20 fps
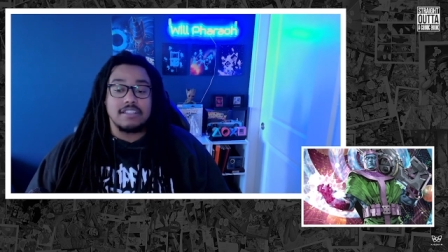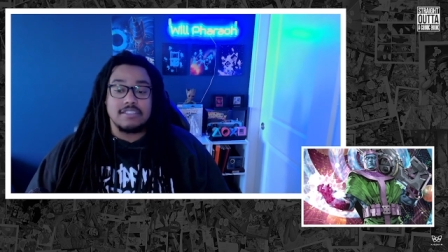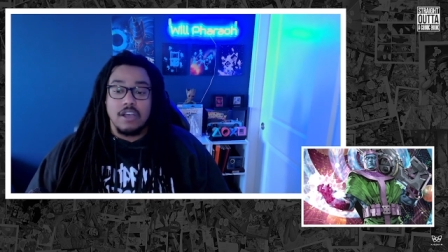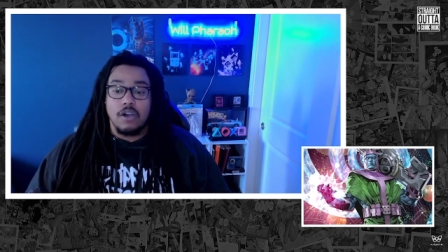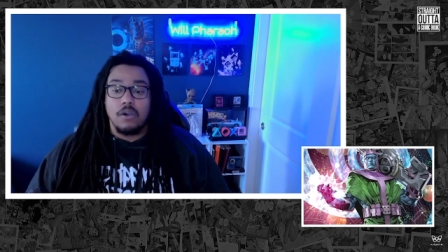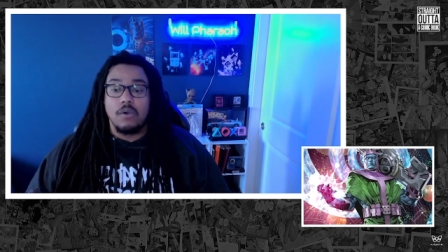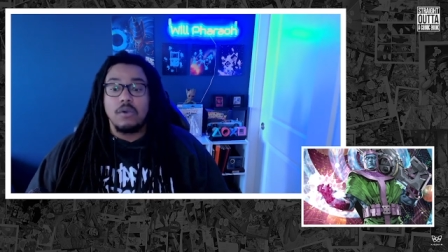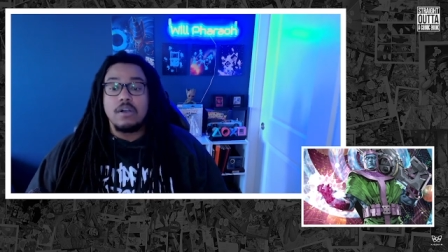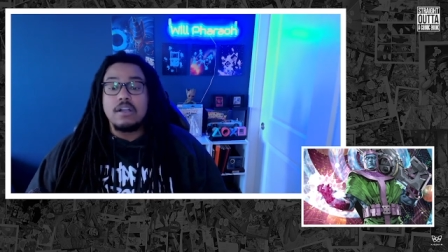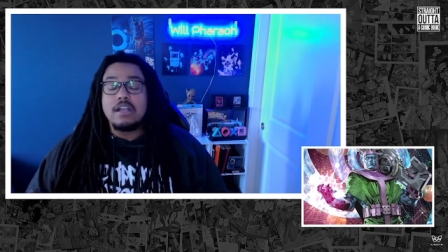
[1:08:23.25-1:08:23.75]

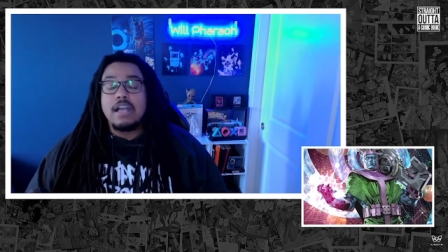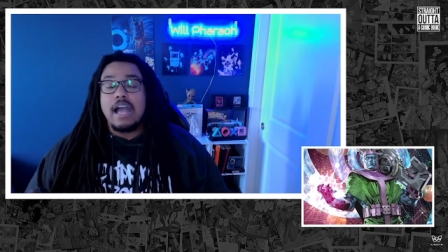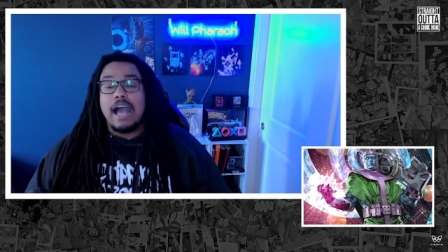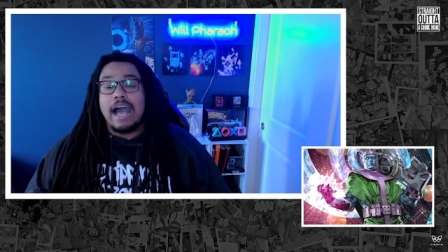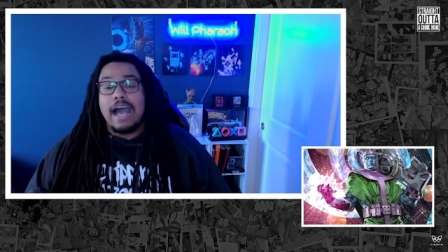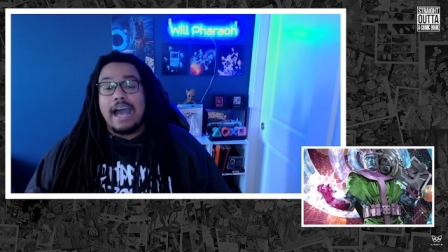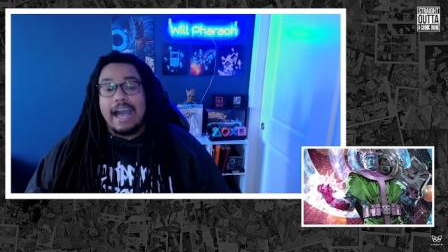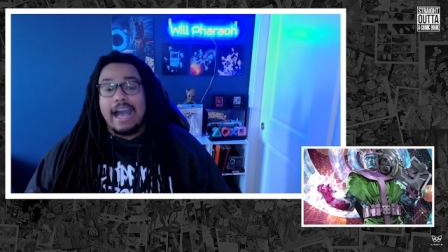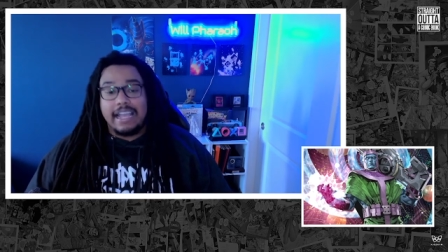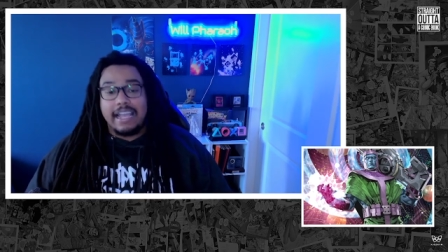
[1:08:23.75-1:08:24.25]
So
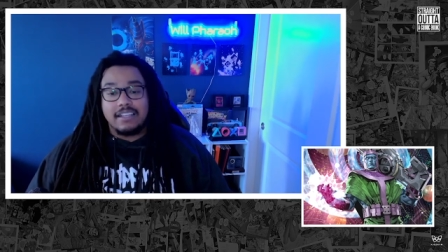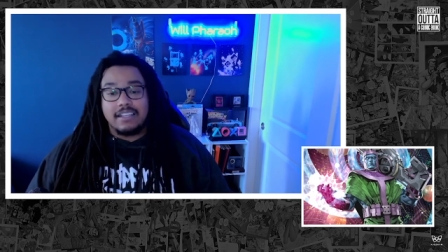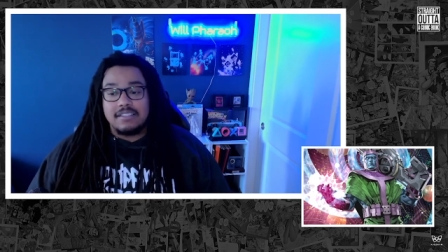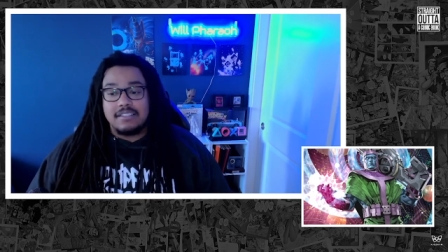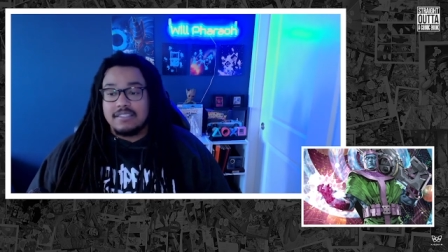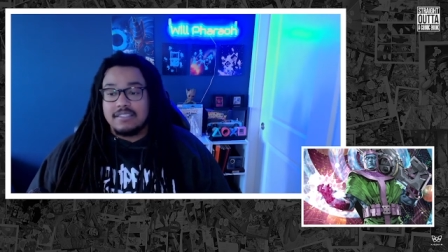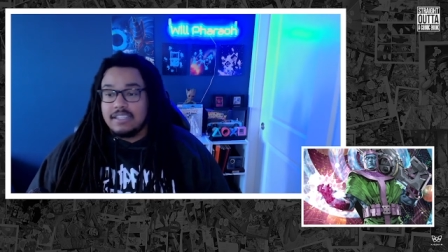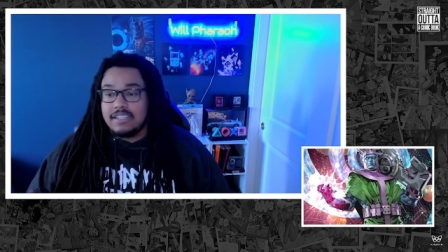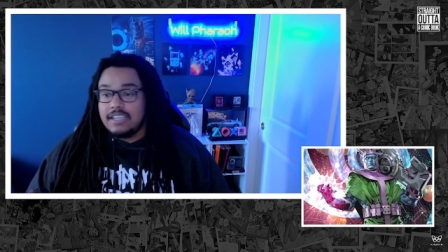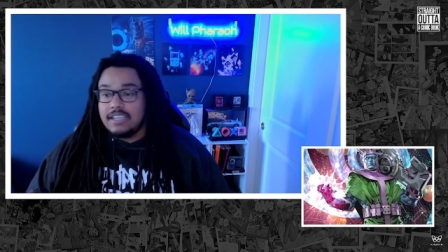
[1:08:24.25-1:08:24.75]
I could
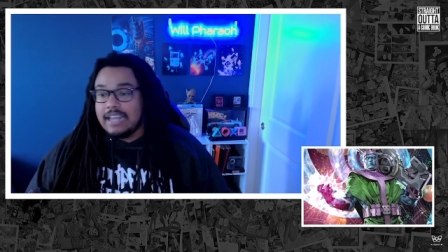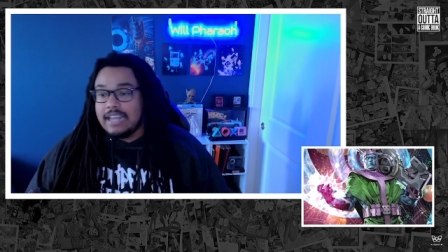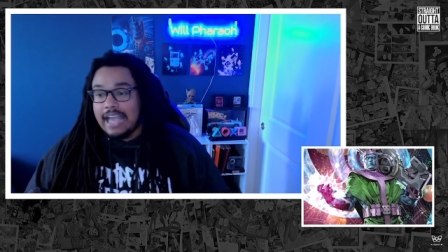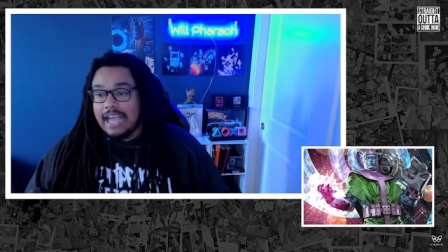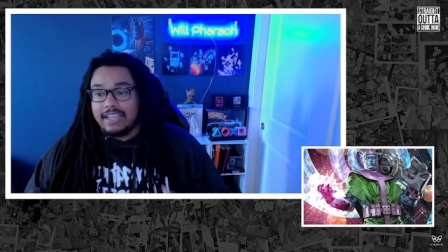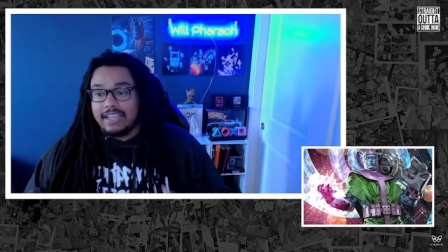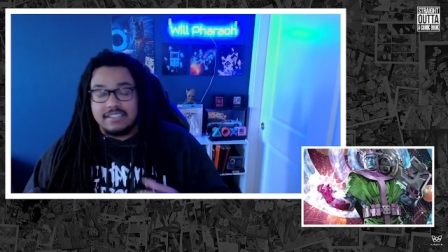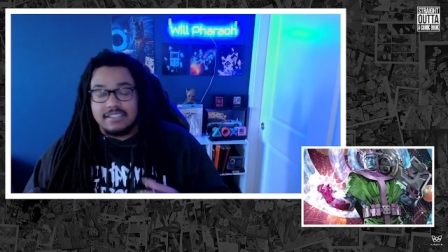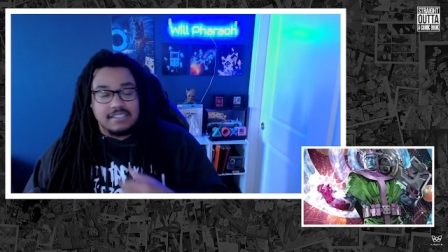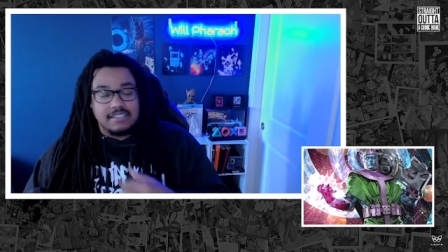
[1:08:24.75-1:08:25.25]
see it.
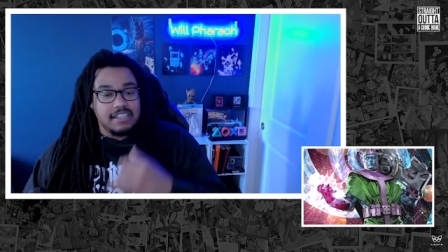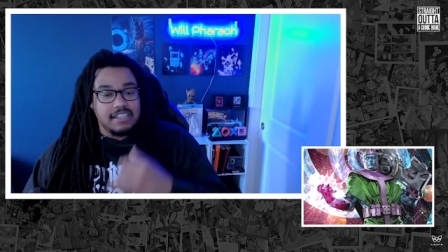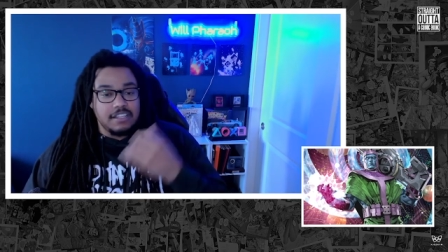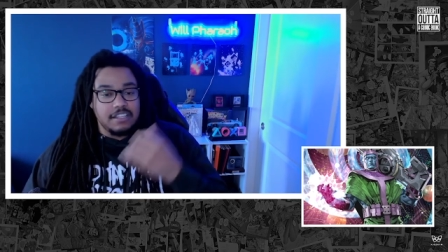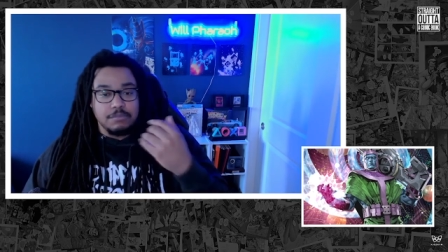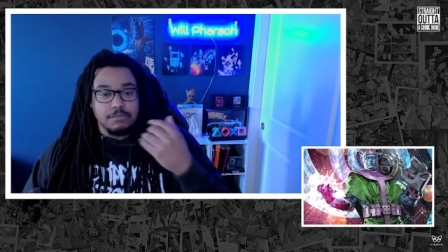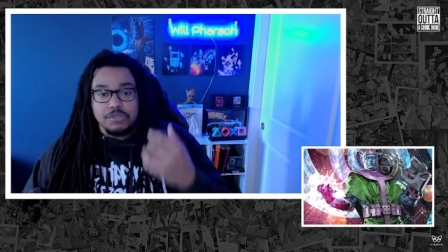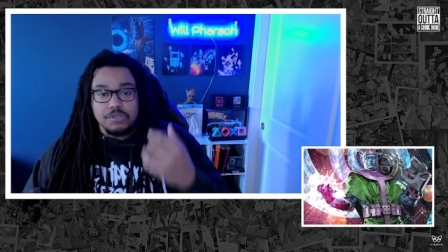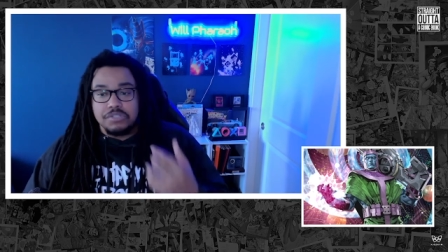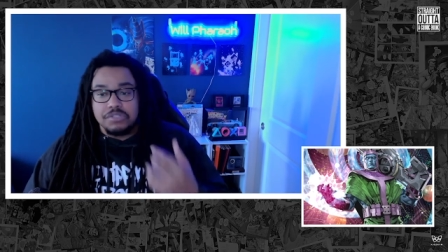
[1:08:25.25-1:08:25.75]
I can see
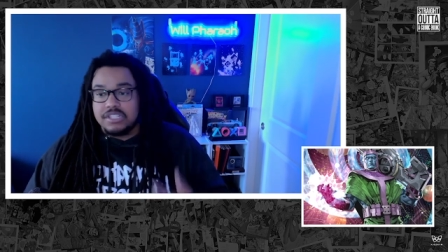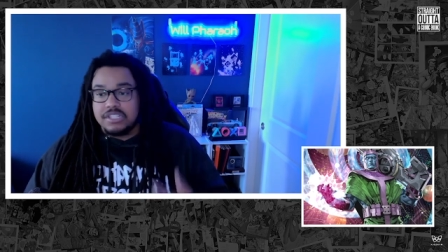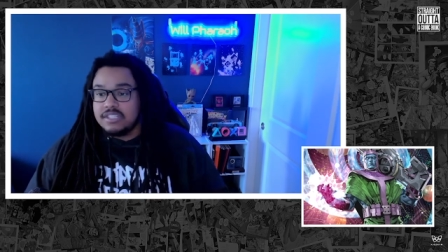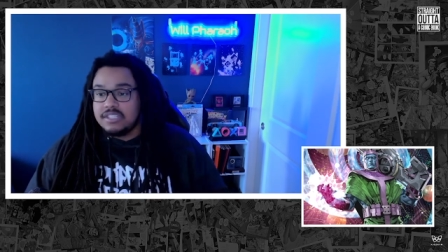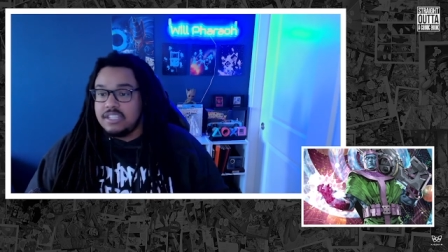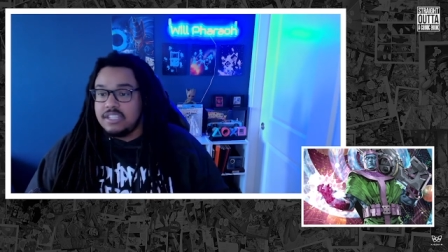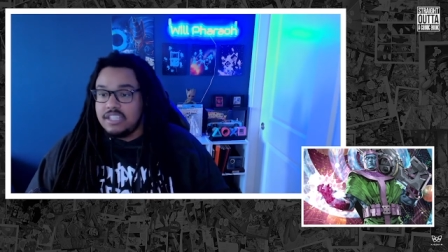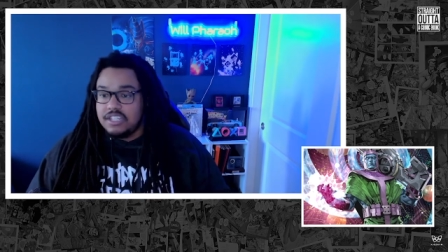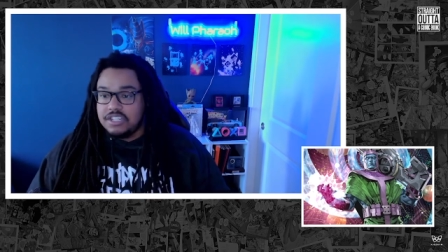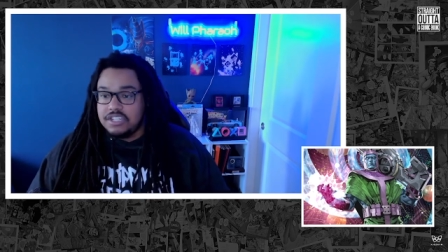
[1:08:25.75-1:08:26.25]
them using
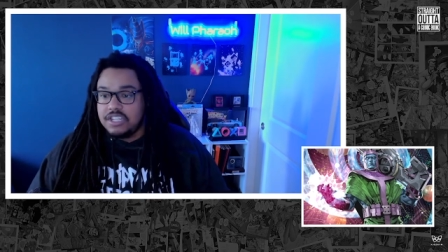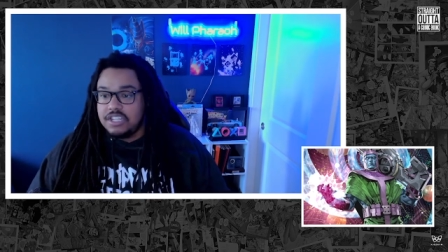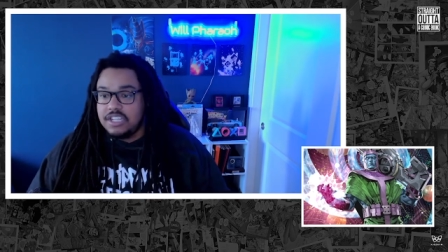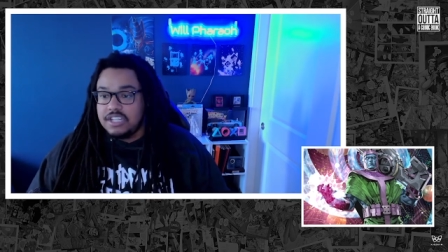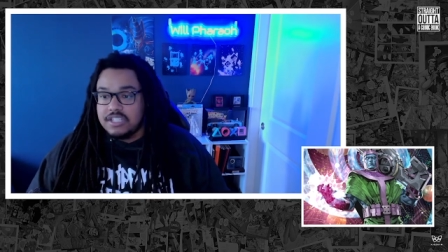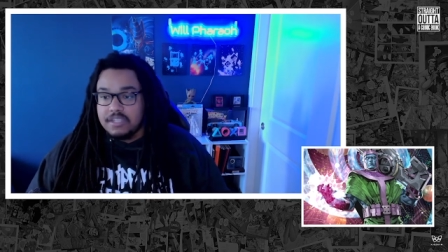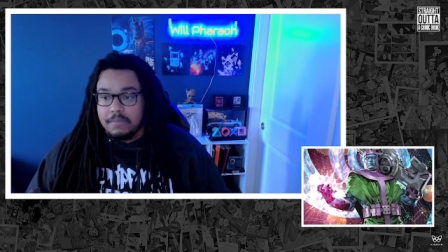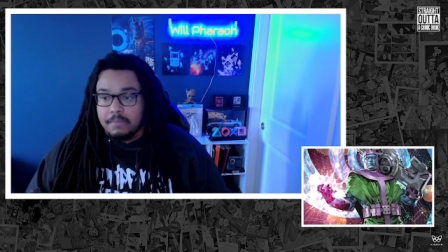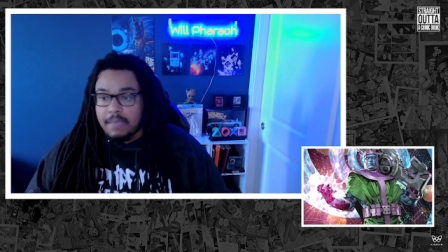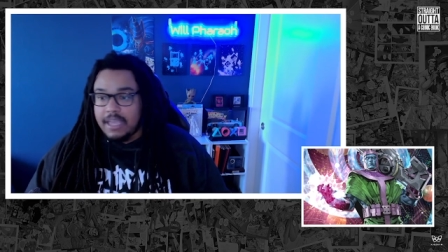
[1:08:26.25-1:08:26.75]

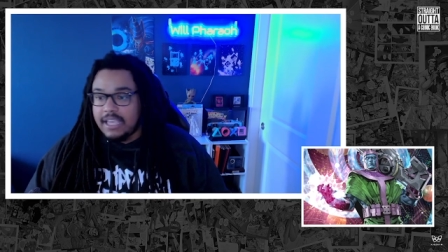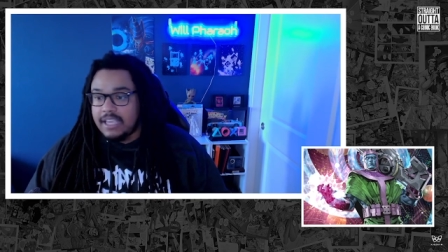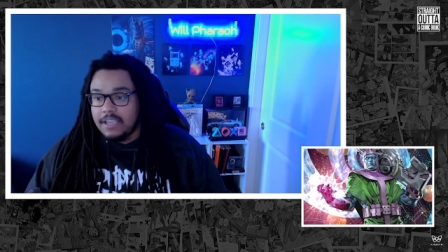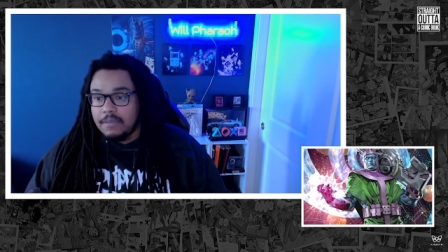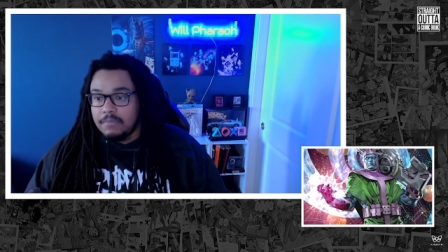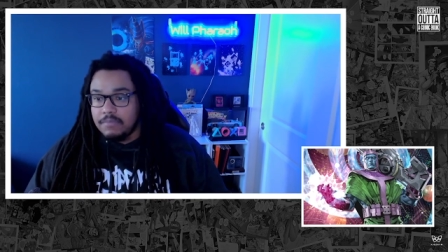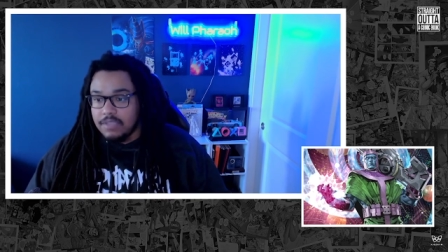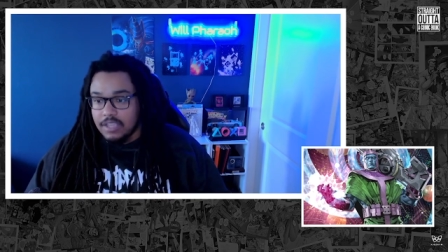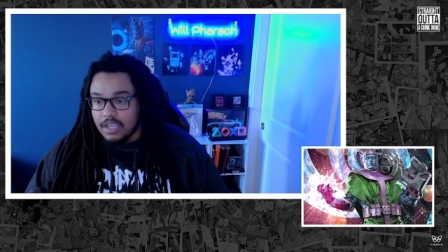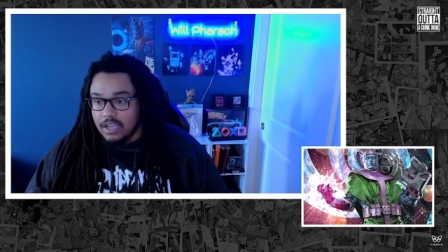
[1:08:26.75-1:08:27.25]
CG to make
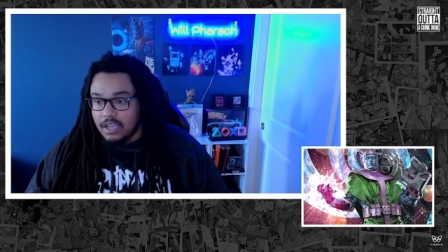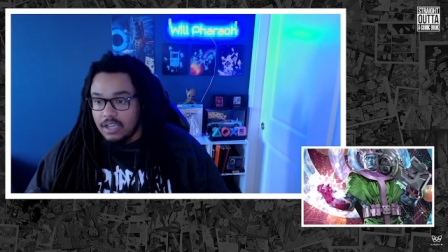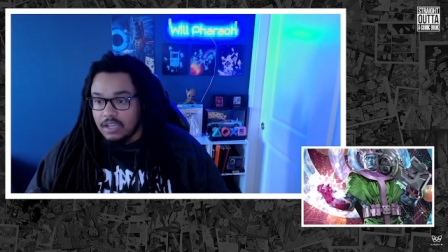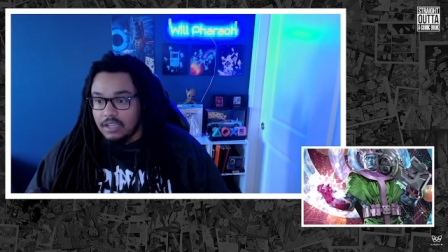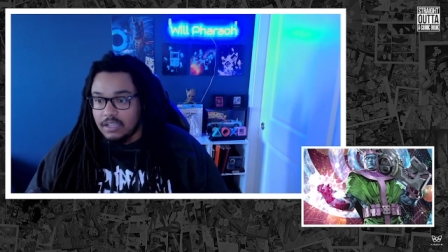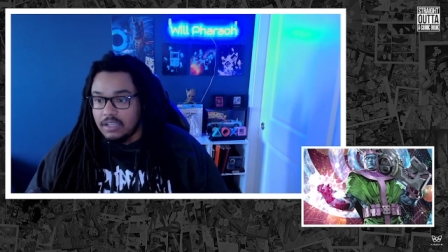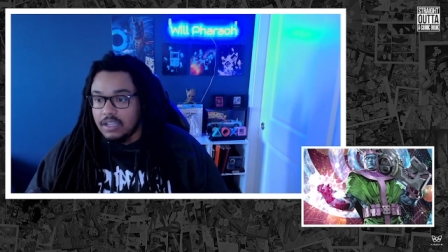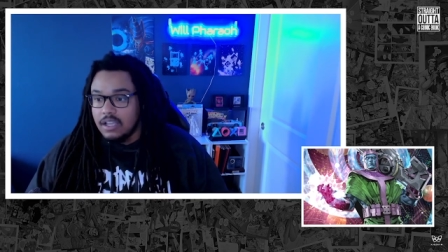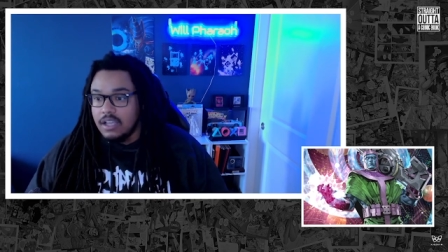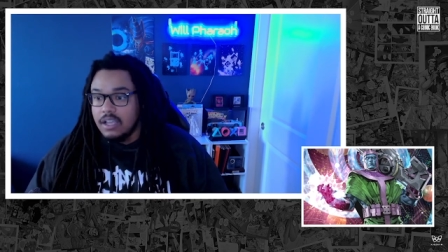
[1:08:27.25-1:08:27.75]
him
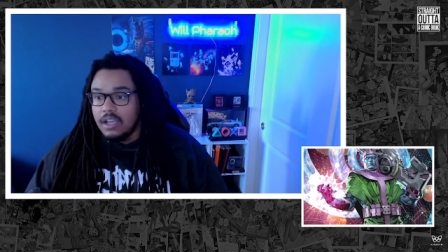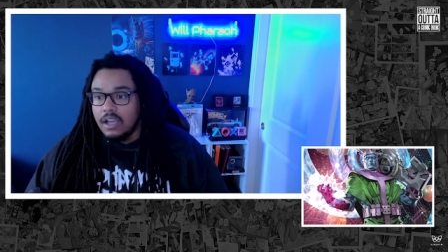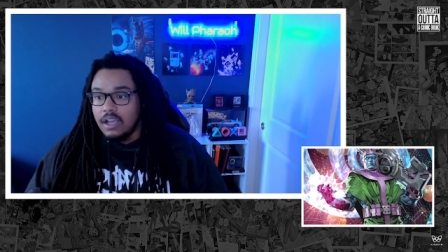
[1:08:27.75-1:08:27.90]
young.